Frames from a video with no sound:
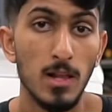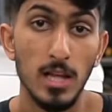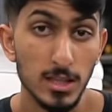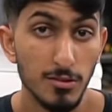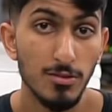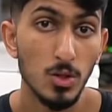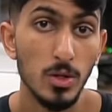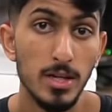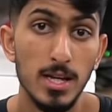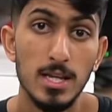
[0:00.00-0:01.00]
Like the
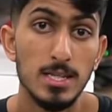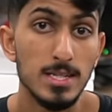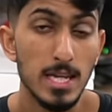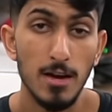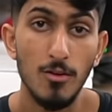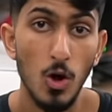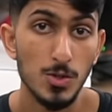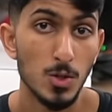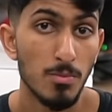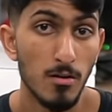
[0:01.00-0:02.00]
fluid, ZF
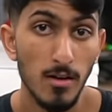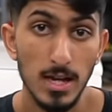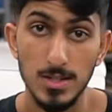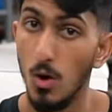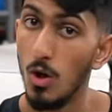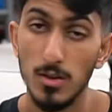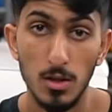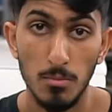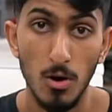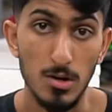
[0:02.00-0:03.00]
also provides all the
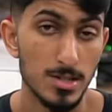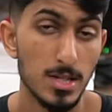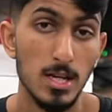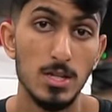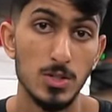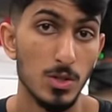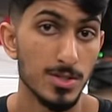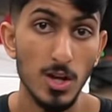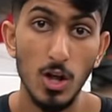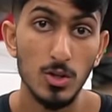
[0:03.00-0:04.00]
other parts. So the
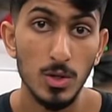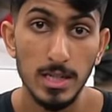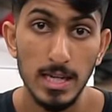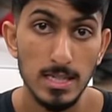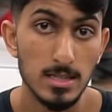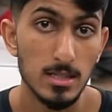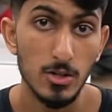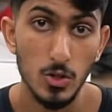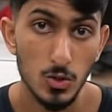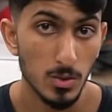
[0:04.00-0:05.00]
solenoid kits,
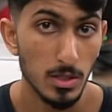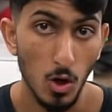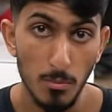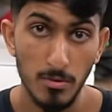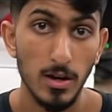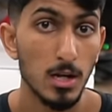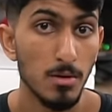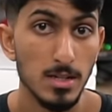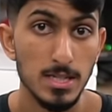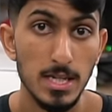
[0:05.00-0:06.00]
they're usually all provided
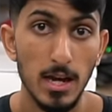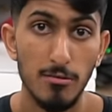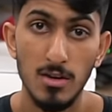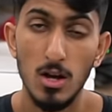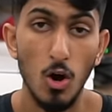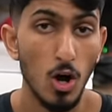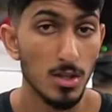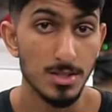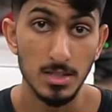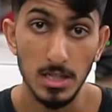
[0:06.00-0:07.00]
by ZF. All
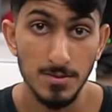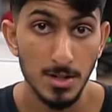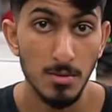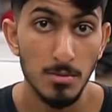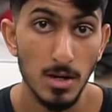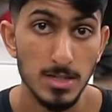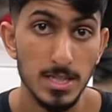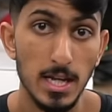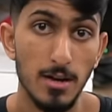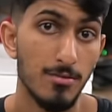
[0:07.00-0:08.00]
the sleeves are made by
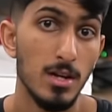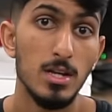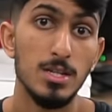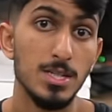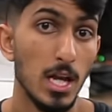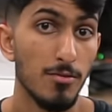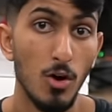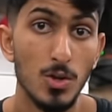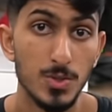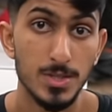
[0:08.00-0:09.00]
ZF. ZF
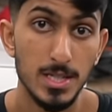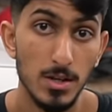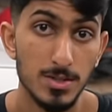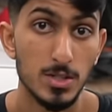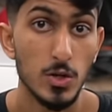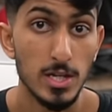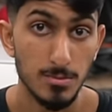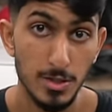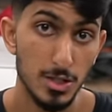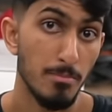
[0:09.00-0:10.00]
also sells the
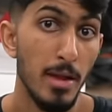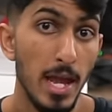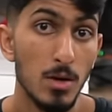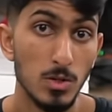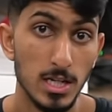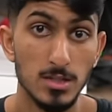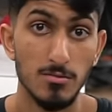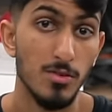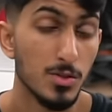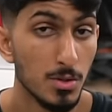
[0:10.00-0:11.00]
transmission pan, which has the
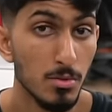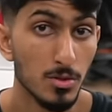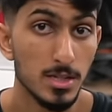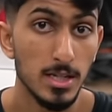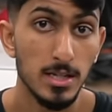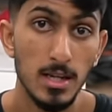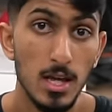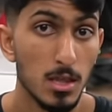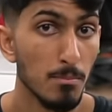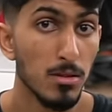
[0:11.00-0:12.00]
filter built in,
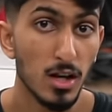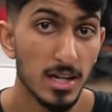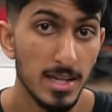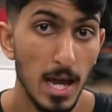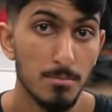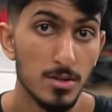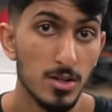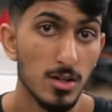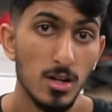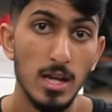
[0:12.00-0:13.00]
the plug
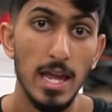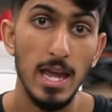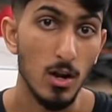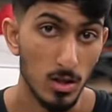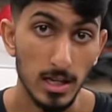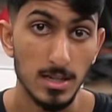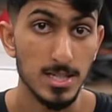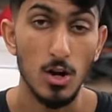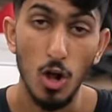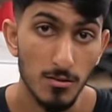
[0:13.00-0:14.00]
adapter, and like I
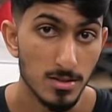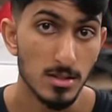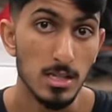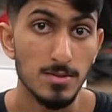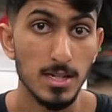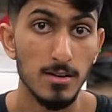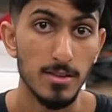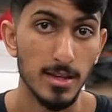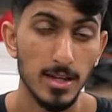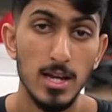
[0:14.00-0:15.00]
said, all the sleeves and
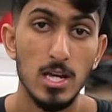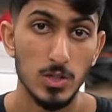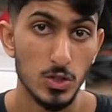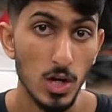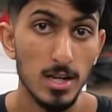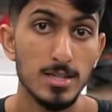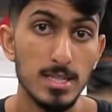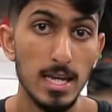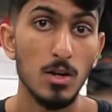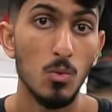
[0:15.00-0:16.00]
everything. So try to
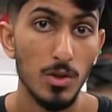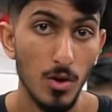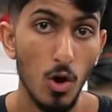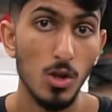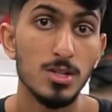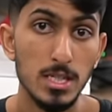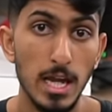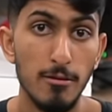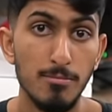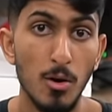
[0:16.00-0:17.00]
stick with all
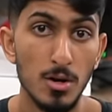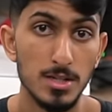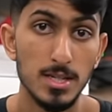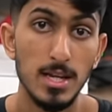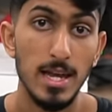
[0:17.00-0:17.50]
ZF parts